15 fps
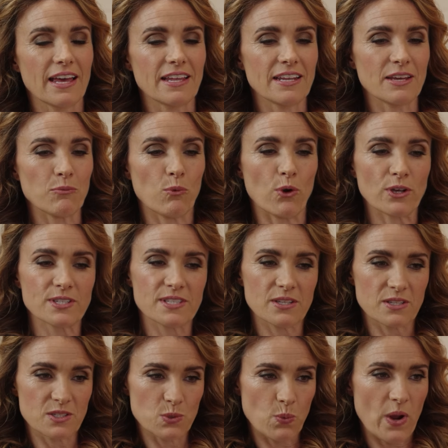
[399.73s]
And it works
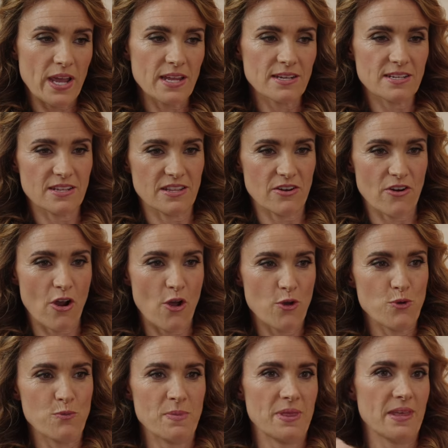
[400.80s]
its way into their
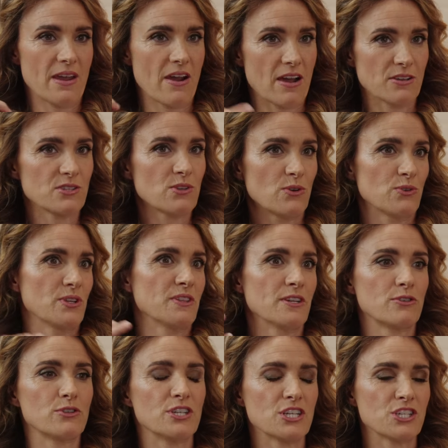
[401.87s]
home and their household and
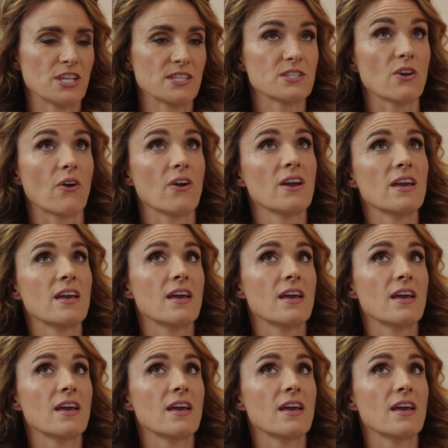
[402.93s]
their tradition. So